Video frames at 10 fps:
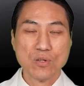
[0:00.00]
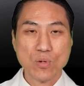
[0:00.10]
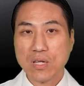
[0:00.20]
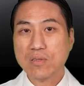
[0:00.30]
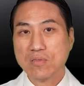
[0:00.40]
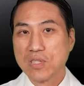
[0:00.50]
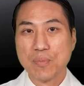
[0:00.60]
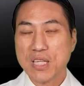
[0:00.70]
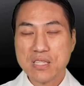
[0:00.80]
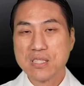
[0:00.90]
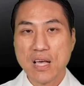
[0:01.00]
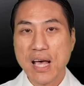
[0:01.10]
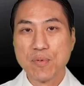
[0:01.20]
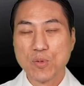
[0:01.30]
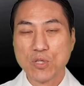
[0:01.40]
Well, some of these
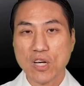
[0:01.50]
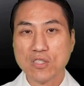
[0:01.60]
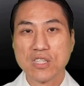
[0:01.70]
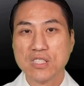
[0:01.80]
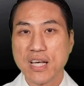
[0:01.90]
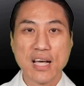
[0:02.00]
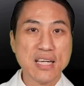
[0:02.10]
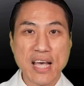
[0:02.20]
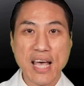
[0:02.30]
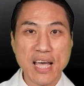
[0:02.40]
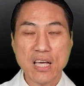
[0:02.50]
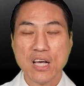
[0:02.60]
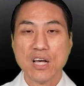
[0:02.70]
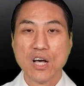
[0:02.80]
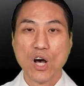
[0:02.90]
abnormal cells can take a day,
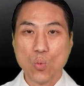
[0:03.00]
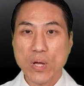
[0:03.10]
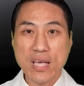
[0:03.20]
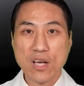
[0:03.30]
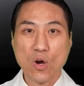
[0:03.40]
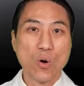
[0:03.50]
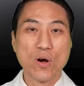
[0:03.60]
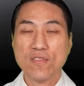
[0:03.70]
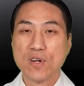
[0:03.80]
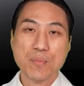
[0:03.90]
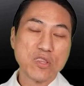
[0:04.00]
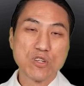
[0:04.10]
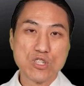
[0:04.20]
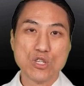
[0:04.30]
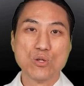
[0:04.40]
a week, or even a month
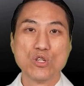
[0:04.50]
or two